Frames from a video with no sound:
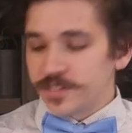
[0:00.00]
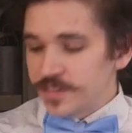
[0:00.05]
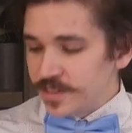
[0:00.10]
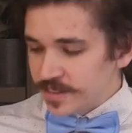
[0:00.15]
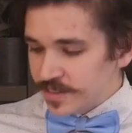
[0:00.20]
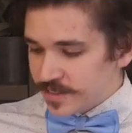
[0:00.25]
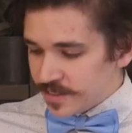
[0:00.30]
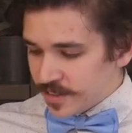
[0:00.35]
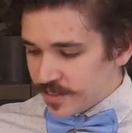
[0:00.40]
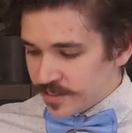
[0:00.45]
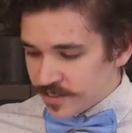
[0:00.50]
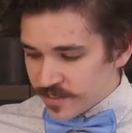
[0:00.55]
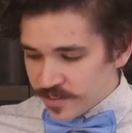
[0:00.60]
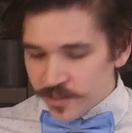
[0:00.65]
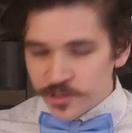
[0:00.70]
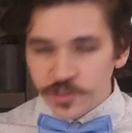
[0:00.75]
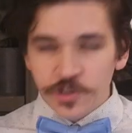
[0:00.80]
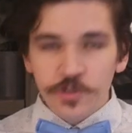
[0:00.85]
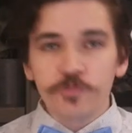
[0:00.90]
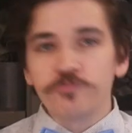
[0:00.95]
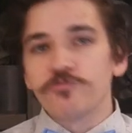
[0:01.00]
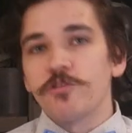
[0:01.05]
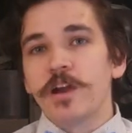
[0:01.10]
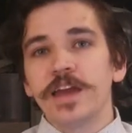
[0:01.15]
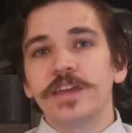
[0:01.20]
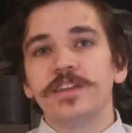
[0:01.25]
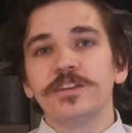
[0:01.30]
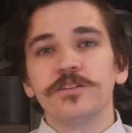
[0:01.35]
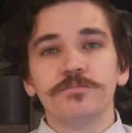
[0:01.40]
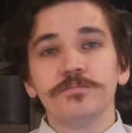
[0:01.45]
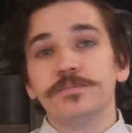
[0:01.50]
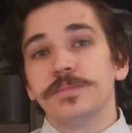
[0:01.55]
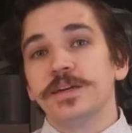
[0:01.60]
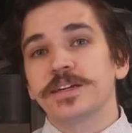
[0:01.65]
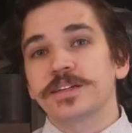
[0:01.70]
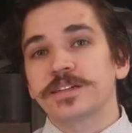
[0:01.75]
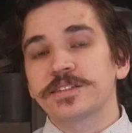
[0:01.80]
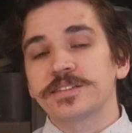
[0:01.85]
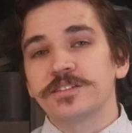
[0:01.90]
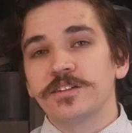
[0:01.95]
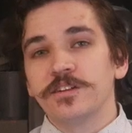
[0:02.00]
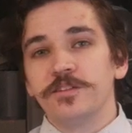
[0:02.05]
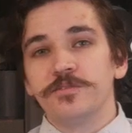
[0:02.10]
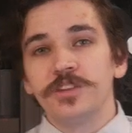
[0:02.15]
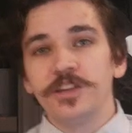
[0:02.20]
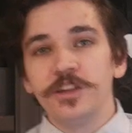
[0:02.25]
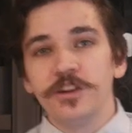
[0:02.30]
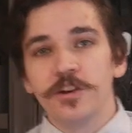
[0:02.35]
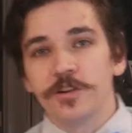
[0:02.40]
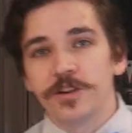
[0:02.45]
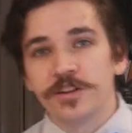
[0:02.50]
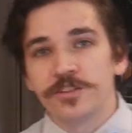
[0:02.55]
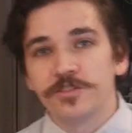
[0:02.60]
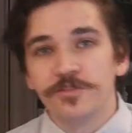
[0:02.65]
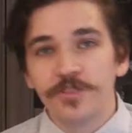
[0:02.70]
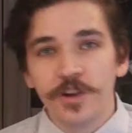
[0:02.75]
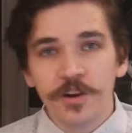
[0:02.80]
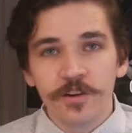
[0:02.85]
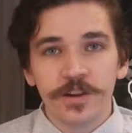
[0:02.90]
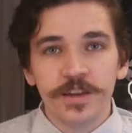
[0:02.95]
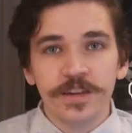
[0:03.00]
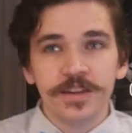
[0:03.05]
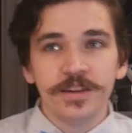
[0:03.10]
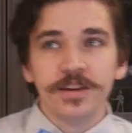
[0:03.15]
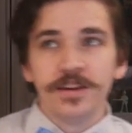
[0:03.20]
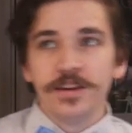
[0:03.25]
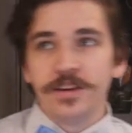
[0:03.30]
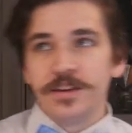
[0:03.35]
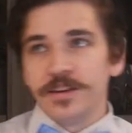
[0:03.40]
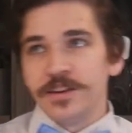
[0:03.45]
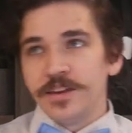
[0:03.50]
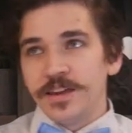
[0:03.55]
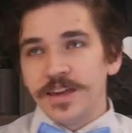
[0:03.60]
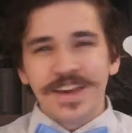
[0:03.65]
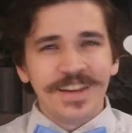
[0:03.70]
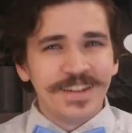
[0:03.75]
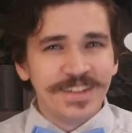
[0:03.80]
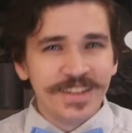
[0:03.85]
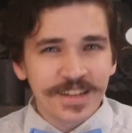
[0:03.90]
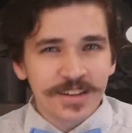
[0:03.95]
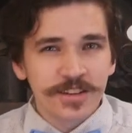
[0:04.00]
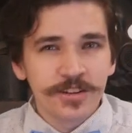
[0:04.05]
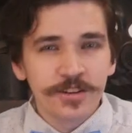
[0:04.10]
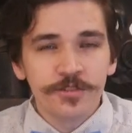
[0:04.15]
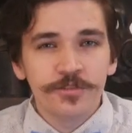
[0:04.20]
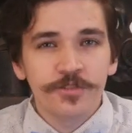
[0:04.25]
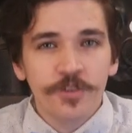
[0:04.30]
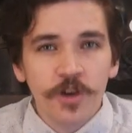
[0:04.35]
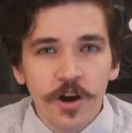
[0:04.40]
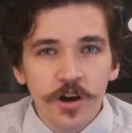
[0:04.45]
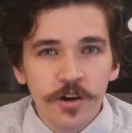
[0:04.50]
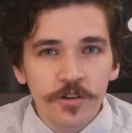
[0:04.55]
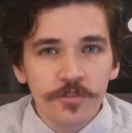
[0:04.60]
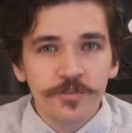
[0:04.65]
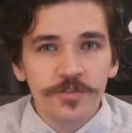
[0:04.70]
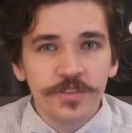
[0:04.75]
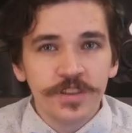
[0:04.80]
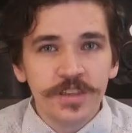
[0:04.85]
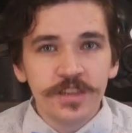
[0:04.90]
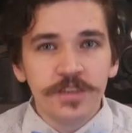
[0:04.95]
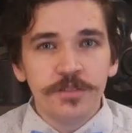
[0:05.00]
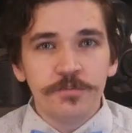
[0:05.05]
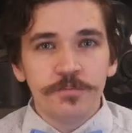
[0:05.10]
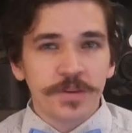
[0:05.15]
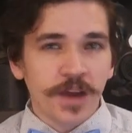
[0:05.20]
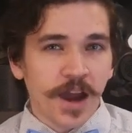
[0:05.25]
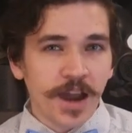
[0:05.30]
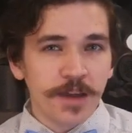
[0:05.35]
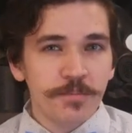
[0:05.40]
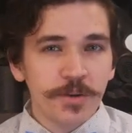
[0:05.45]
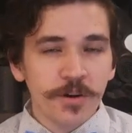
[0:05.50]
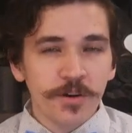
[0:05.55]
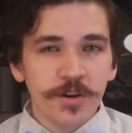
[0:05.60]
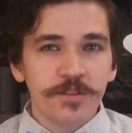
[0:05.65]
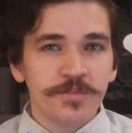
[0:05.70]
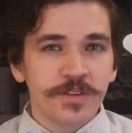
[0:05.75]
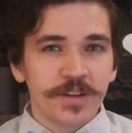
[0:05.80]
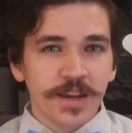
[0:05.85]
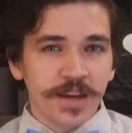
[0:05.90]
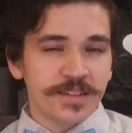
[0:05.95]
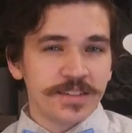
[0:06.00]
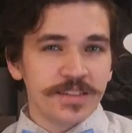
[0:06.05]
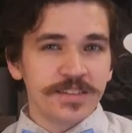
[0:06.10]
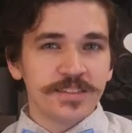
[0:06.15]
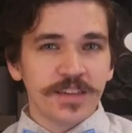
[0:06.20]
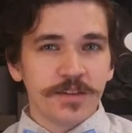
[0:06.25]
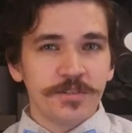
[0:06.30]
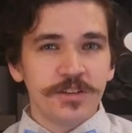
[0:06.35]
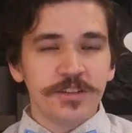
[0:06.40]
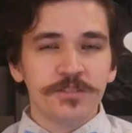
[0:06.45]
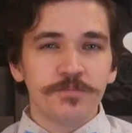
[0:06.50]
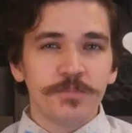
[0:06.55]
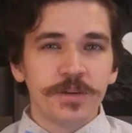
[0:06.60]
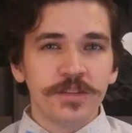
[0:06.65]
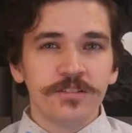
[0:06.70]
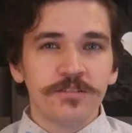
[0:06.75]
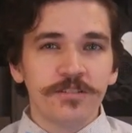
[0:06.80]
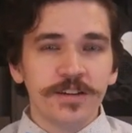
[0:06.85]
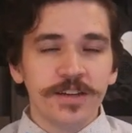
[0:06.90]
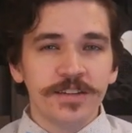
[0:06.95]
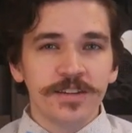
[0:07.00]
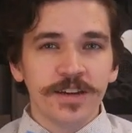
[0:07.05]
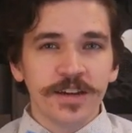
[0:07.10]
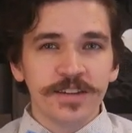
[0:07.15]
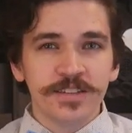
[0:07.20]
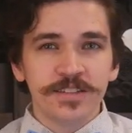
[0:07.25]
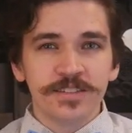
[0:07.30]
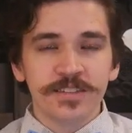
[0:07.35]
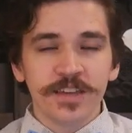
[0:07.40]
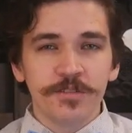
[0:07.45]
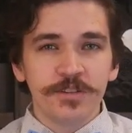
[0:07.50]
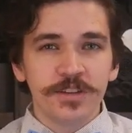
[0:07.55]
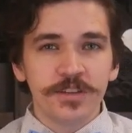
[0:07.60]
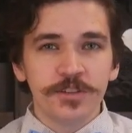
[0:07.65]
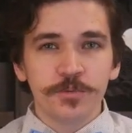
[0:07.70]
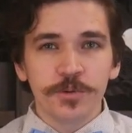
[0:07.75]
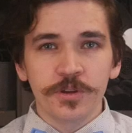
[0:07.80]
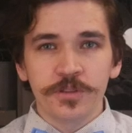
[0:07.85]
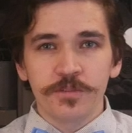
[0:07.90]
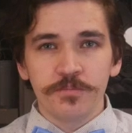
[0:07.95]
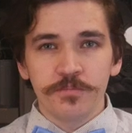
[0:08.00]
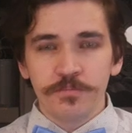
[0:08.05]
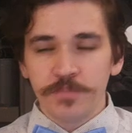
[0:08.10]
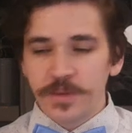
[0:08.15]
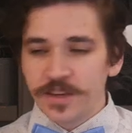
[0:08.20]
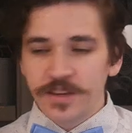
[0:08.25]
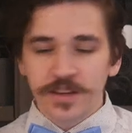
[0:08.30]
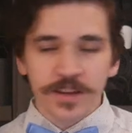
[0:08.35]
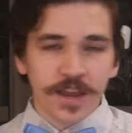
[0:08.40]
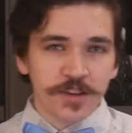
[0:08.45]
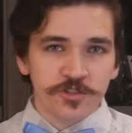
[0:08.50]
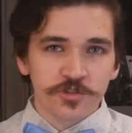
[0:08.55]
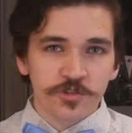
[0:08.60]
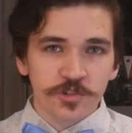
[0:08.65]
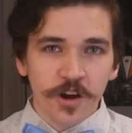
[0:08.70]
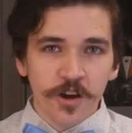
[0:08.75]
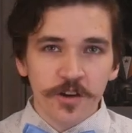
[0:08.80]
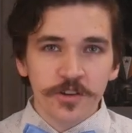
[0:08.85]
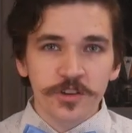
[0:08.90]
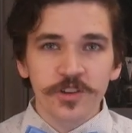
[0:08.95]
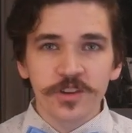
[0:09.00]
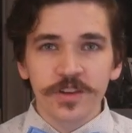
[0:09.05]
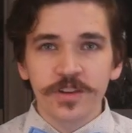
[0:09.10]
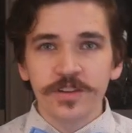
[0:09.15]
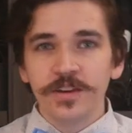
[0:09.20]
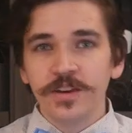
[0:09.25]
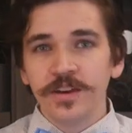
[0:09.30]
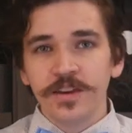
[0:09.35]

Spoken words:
It's such a random mix of gear, and it's very indicative of the time period of the 1970s, mid to late 1970s, with being a National Guard unit,